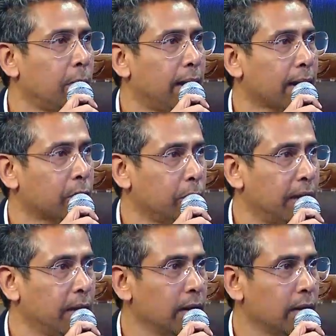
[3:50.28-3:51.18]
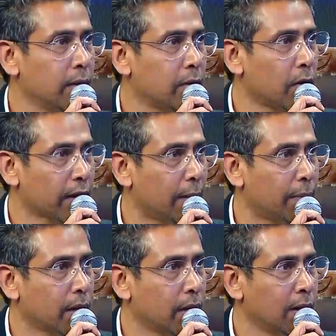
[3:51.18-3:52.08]
Back to Being a Rock
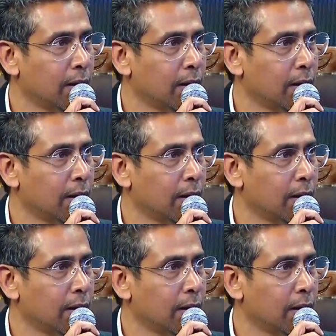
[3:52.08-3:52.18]
Capital?